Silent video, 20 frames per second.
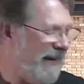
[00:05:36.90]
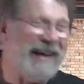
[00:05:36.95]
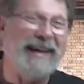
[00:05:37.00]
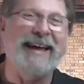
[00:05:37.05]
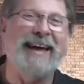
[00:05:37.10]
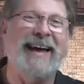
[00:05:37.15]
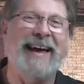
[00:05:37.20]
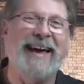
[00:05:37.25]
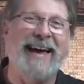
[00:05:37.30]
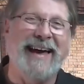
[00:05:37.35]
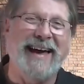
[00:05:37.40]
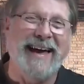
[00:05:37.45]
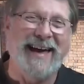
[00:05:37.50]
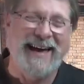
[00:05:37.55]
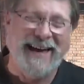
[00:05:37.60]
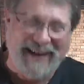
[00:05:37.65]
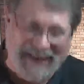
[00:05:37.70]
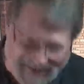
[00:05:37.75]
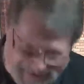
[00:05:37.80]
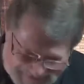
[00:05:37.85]

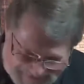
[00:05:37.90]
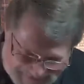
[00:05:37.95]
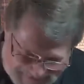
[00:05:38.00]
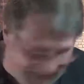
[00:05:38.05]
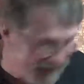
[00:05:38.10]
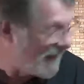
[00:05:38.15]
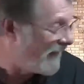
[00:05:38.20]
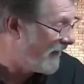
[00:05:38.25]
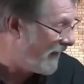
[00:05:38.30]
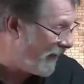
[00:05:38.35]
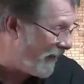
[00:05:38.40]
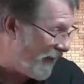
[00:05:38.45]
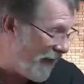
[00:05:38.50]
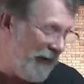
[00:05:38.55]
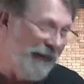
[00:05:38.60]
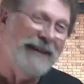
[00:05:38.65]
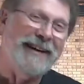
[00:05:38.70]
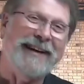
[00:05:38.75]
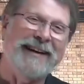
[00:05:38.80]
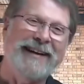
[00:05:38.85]

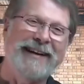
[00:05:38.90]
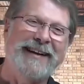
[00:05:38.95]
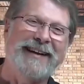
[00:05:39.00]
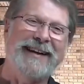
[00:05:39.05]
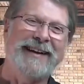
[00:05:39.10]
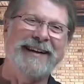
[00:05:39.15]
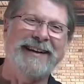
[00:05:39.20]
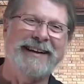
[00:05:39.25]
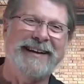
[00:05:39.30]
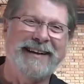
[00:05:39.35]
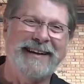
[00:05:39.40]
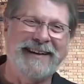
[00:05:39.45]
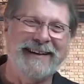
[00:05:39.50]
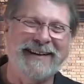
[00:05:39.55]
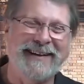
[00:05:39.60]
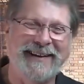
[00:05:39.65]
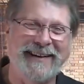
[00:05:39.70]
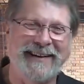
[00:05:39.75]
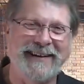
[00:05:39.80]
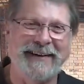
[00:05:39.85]

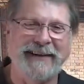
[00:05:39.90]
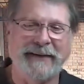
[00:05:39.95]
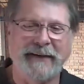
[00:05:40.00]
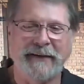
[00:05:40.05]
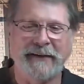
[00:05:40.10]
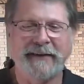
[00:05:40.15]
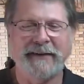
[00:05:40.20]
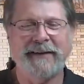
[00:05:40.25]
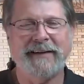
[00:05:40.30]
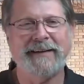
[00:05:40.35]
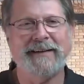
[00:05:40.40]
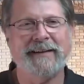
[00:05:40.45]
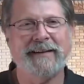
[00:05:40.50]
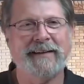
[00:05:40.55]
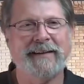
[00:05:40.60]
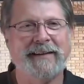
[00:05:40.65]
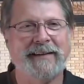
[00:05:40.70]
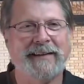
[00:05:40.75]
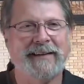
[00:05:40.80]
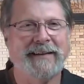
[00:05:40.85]

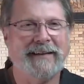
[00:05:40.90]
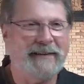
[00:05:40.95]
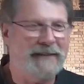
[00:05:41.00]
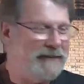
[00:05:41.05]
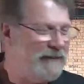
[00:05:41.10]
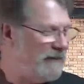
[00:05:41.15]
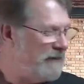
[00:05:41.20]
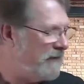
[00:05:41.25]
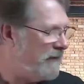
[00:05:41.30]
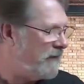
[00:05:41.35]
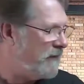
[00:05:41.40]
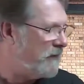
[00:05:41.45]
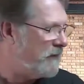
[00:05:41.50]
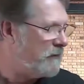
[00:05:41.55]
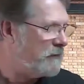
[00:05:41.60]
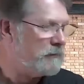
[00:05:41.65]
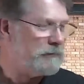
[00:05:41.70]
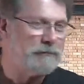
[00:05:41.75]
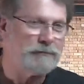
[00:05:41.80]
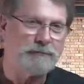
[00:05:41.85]

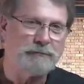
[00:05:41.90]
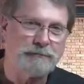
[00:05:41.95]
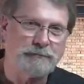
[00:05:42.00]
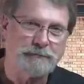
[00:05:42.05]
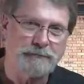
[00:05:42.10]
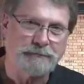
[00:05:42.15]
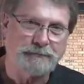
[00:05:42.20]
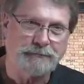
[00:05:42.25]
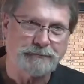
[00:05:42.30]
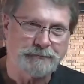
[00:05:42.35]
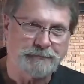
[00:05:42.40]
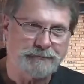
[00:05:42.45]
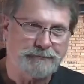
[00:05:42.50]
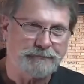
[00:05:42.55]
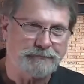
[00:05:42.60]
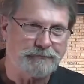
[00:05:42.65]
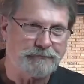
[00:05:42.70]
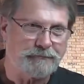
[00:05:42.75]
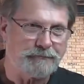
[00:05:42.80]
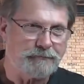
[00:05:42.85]

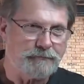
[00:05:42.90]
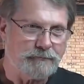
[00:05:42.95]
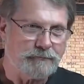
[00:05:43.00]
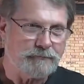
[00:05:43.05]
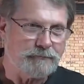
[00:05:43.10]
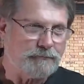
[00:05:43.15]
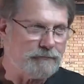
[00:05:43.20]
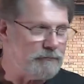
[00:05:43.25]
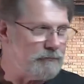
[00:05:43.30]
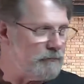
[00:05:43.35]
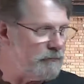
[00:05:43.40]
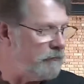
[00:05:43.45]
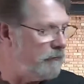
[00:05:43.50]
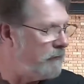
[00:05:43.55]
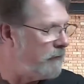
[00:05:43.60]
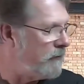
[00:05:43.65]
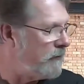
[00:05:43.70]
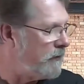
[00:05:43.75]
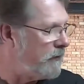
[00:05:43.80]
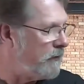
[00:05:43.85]

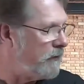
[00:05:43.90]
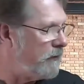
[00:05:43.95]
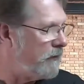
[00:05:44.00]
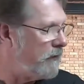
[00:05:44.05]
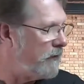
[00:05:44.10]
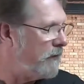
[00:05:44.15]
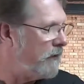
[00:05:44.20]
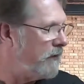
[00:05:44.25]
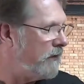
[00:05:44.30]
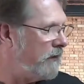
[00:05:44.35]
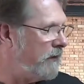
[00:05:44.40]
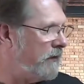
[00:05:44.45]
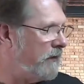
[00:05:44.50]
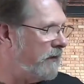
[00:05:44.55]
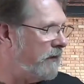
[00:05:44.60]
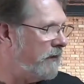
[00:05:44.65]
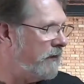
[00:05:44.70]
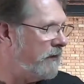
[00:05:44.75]
This person isn't speaking.